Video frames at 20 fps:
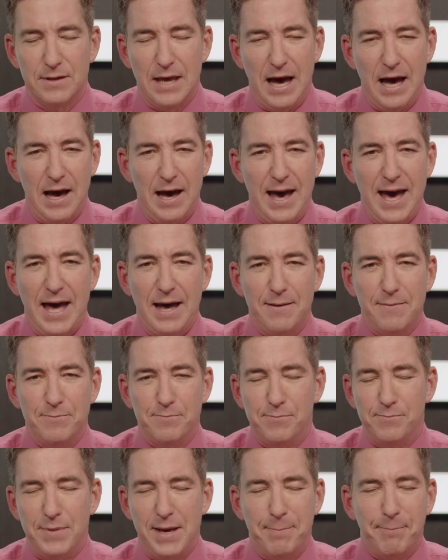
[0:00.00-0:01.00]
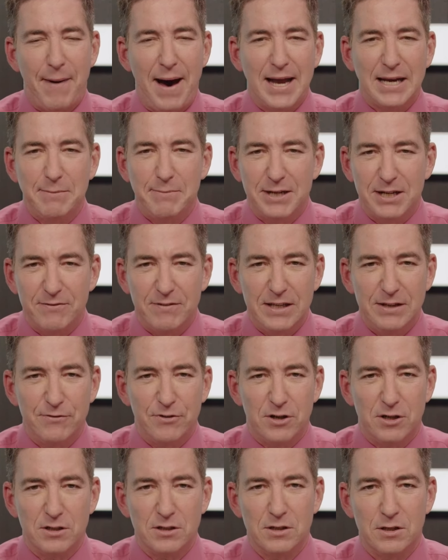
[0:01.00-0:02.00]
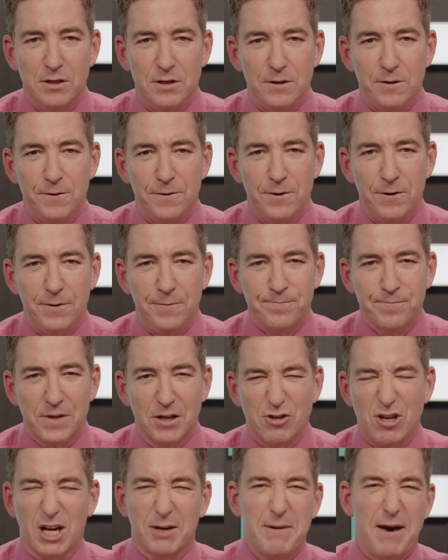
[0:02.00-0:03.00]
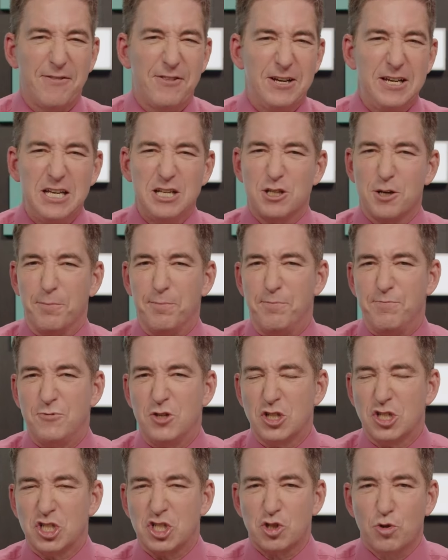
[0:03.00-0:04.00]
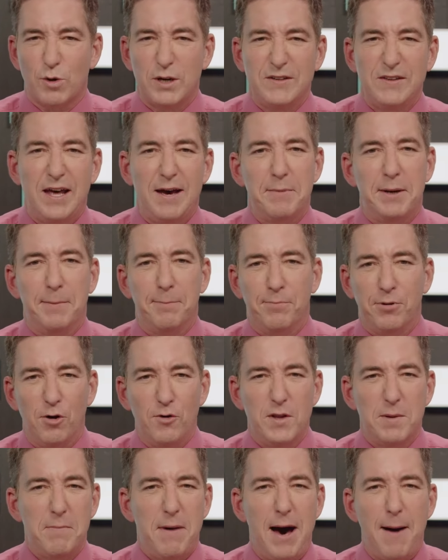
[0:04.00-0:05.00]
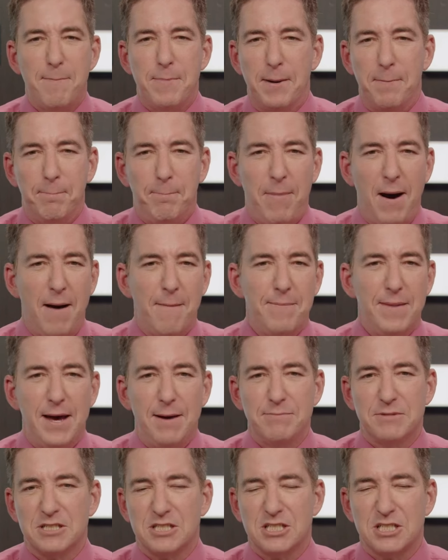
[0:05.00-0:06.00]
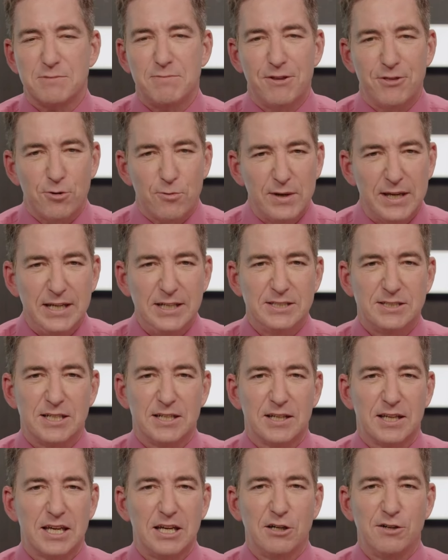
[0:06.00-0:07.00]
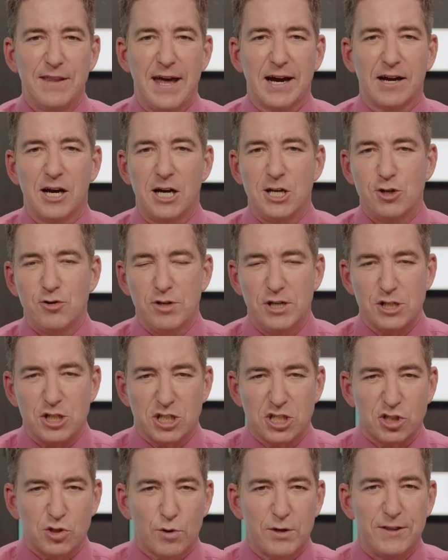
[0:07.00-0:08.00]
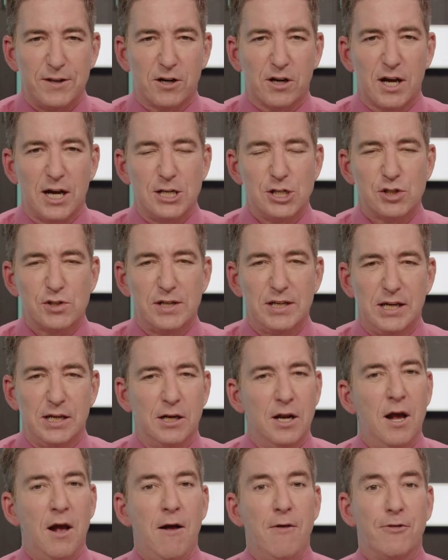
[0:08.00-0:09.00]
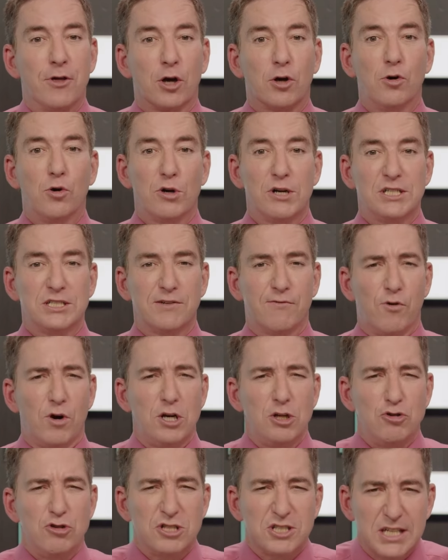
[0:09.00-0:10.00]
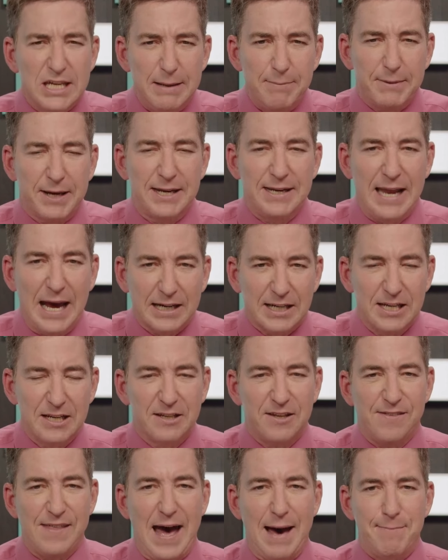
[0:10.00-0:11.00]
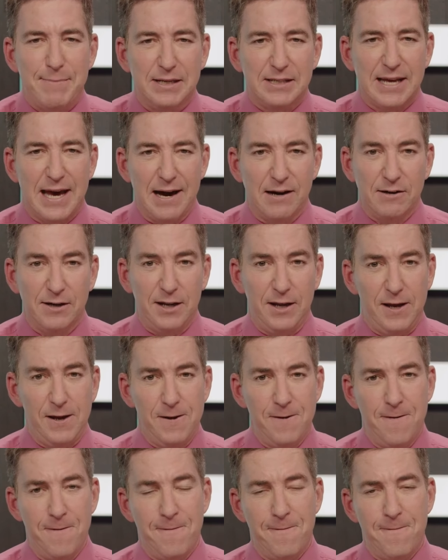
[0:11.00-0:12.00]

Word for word: uh, embodiment of evil. You talk about the need to destroy them and blow them up and bomb them to smithereens and kill that country and destroy their country and the glories of war, and you just keep connecting to that mentality.